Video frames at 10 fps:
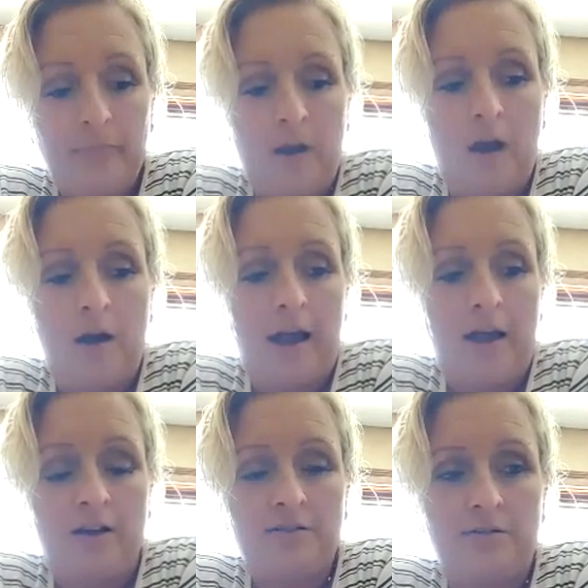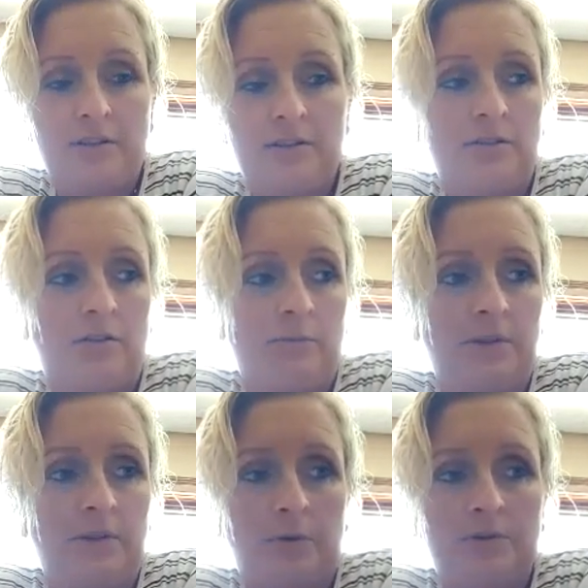I also then started with
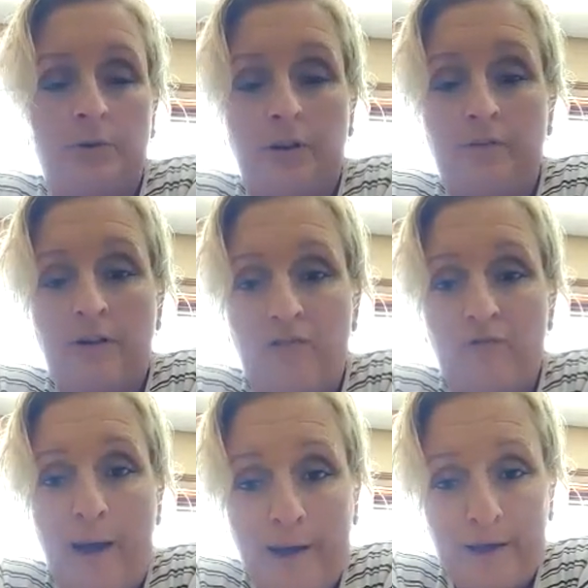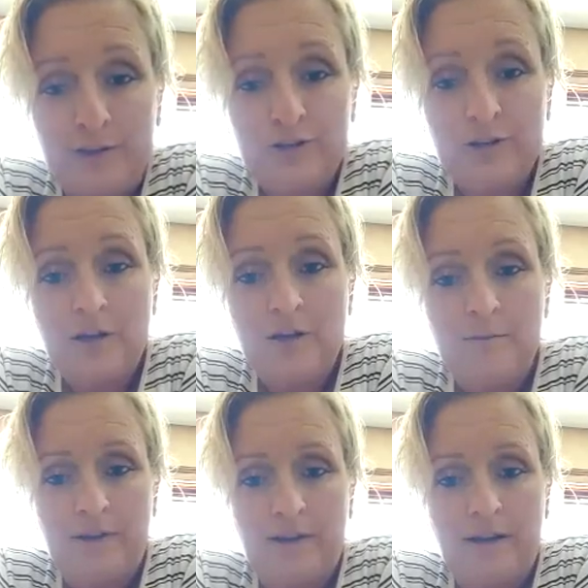the 125 package,
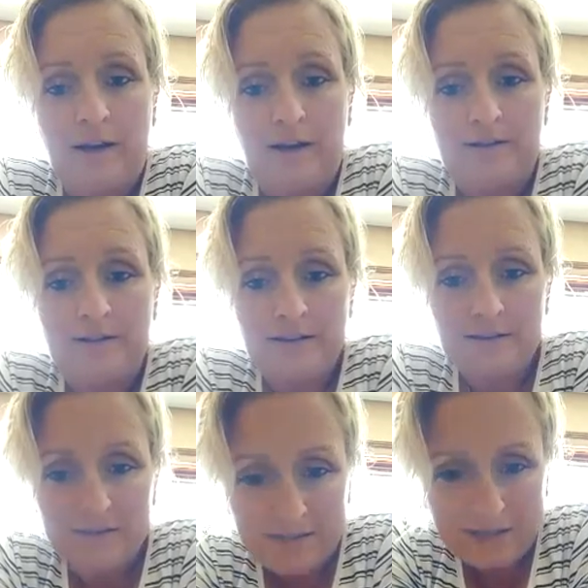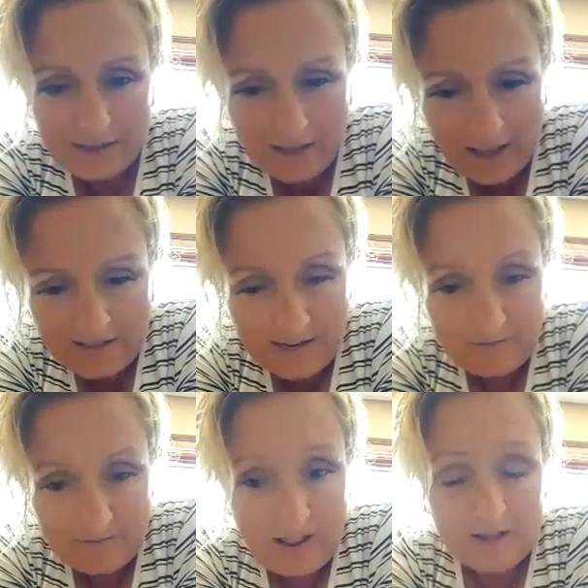because 10 likes in
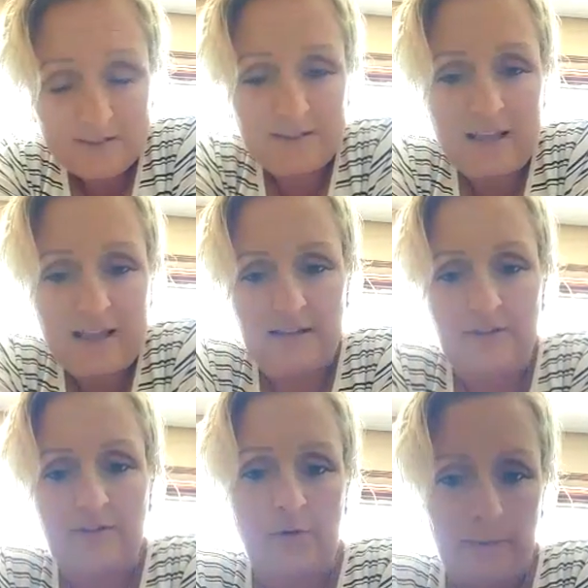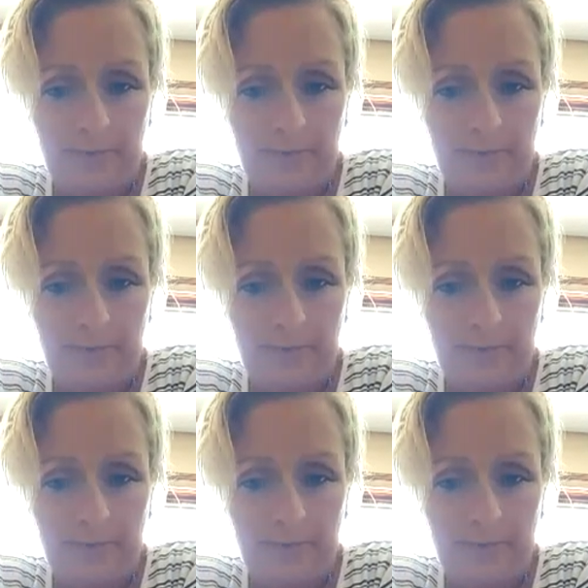every group.